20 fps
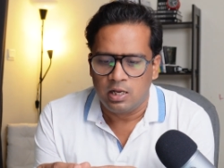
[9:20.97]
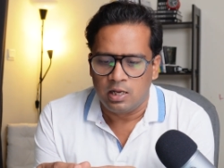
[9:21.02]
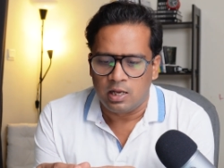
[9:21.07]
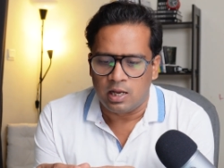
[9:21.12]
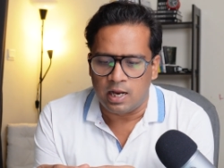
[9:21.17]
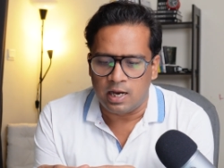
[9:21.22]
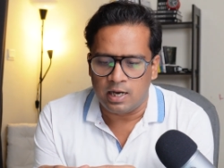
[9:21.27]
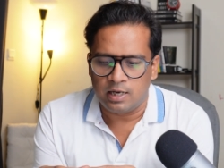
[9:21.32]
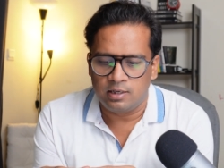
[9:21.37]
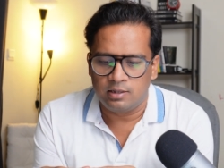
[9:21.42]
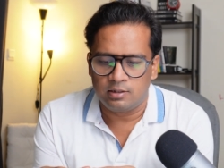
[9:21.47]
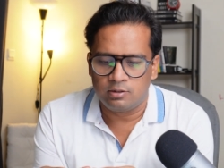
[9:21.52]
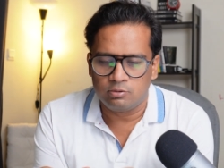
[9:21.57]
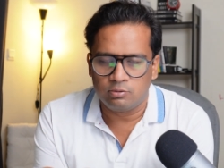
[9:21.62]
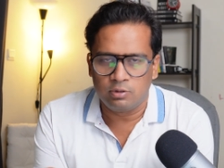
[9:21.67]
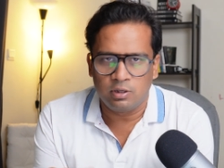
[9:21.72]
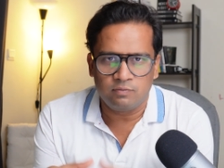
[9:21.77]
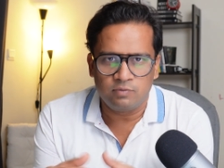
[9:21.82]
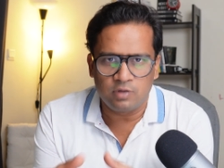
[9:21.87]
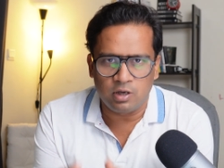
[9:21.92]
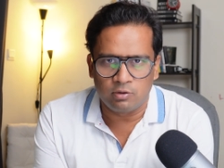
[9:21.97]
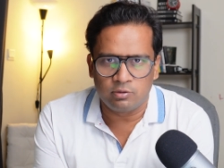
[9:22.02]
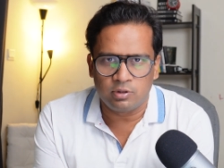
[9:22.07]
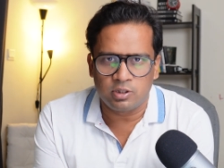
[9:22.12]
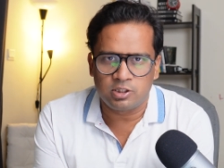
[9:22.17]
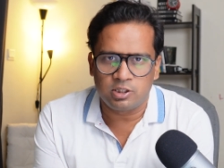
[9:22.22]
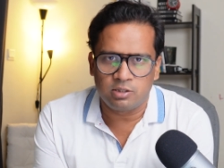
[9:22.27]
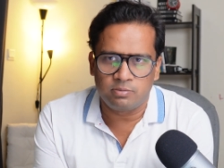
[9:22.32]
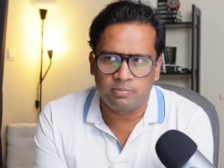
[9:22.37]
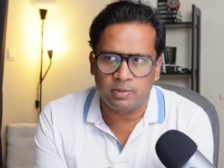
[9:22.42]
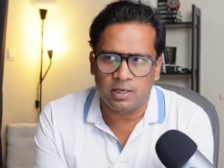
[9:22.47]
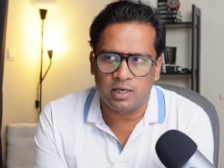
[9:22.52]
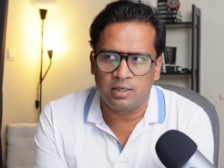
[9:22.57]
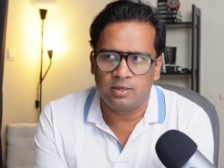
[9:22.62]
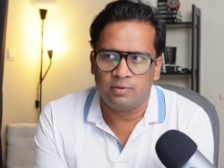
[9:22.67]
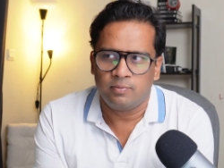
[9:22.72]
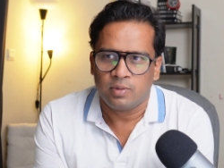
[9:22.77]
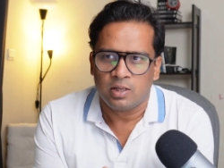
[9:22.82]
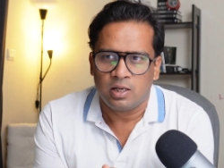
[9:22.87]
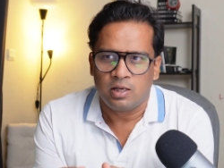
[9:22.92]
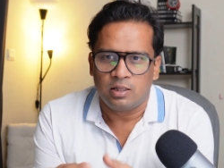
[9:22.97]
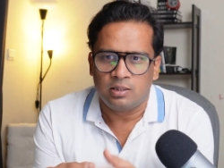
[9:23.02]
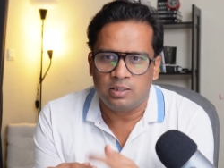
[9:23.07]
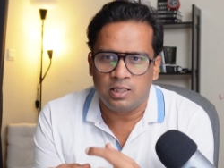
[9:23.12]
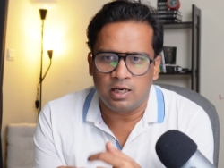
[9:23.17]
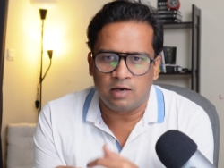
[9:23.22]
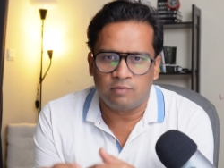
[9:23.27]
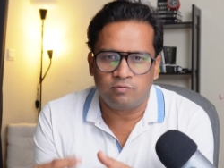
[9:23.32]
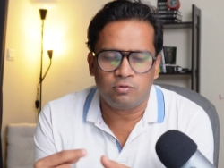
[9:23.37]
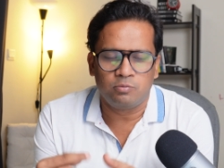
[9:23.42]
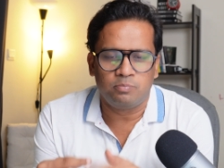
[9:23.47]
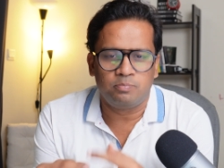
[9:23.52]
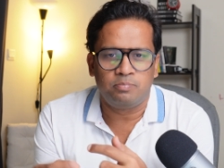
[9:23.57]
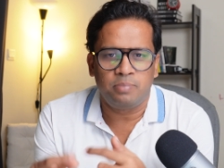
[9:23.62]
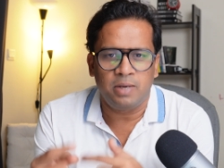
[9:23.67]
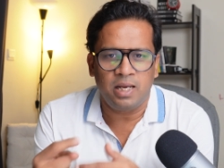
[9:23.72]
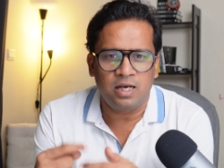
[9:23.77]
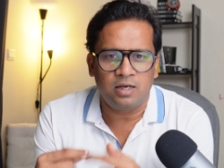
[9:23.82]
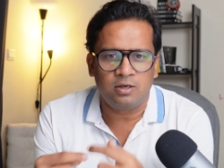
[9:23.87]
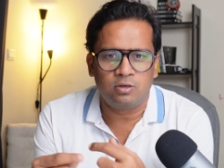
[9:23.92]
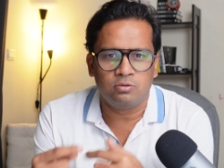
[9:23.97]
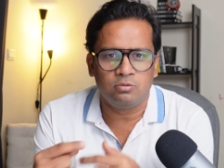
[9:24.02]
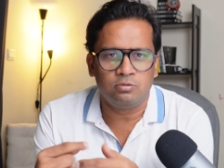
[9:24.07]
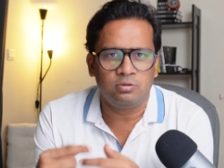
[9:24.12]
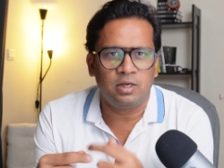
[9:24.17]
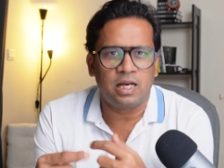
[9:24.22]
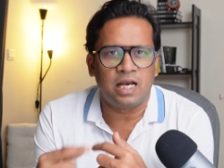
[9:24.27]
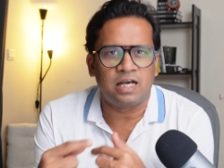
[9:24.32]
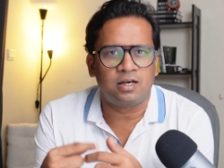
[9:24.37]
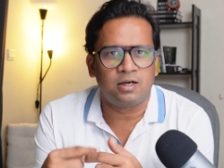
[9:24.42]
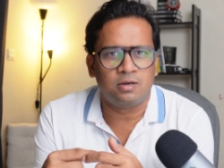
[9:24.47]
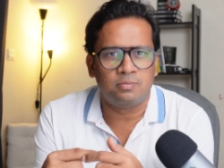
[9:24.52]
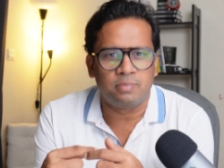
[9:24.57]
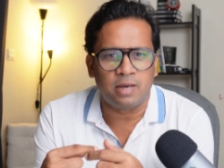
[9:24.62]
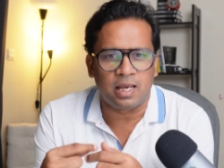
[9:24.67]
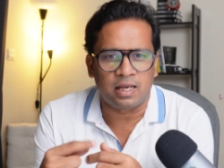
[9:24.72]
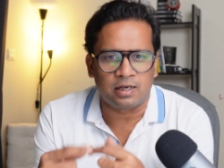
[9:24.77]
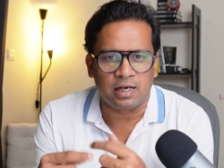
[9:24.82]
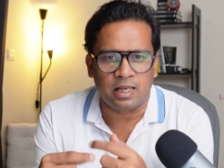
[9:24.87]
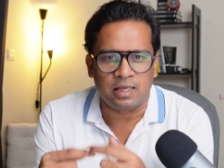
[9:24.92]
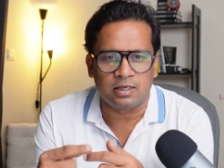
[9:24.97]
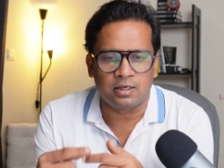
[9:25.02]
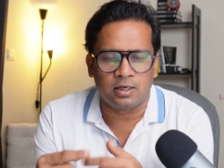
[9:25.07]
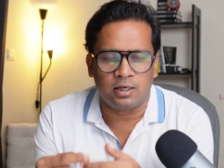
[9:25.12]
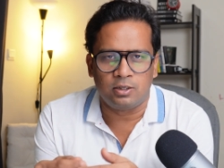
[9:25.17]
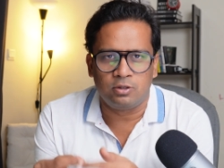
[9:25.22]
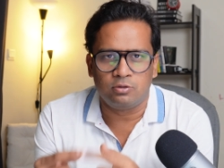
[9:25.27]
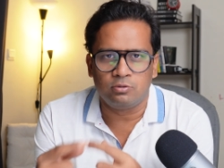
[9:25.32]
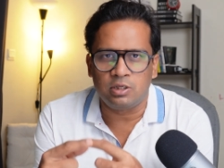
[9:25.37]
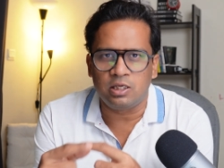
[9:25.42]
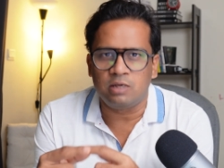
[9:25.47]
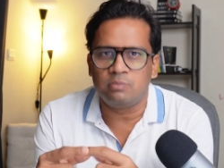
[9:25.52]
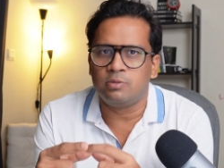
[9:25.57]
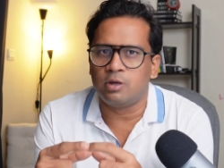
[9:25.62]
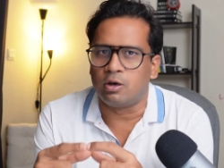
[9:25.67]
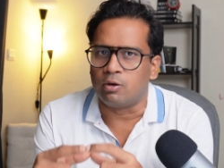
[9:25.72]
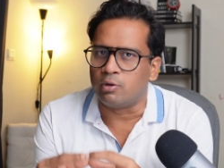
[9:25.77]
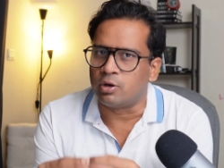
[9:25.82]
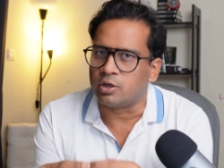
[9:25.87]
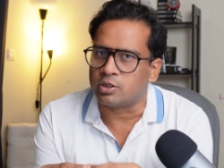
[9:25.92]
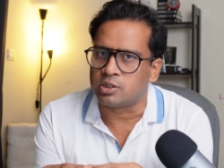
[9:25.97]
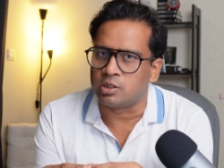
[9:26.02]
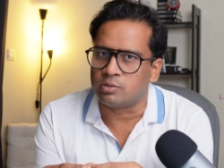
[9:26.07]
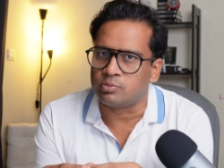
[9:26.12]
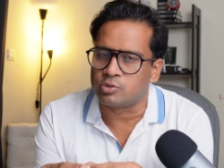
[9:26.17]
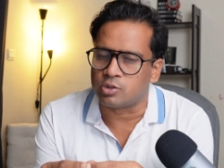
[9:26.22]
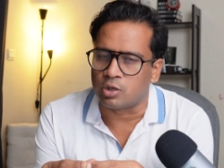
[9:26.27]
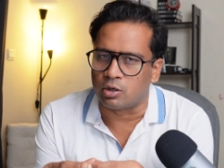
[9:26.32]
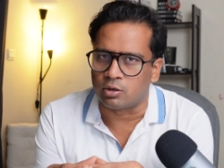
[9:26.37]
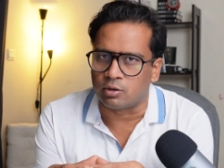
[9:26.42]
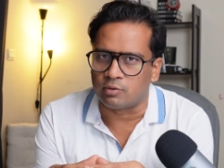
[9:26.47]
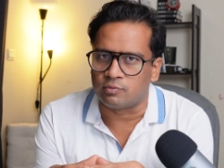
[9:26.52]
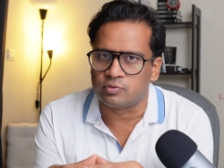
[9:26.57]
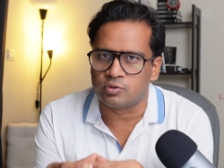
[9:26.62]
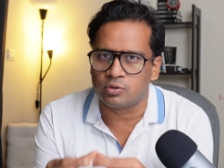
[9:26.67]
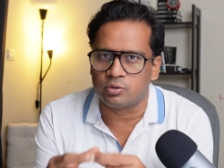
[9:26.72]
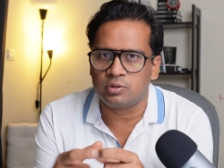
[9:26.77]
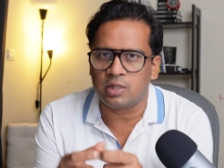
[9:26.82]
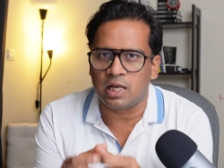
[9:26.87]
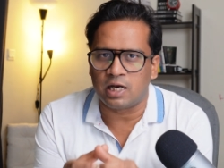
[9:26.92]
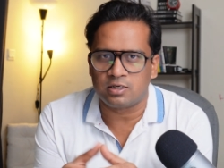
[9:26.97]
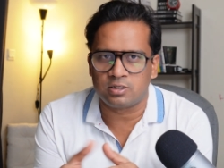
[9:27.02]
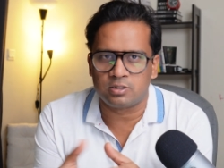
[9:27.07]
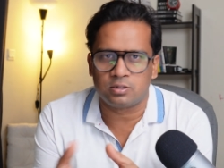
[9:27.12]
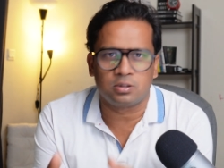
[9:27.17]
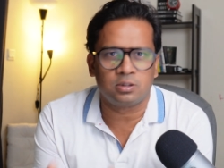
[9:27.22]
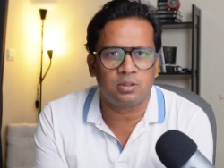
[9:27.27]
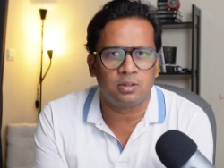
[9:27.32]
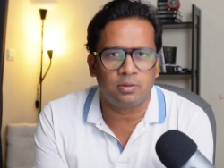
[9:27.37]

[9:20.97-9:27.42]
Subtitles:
And to give the ownership, and they have to pay to get it back, like to keep the ownership, sort of. So that's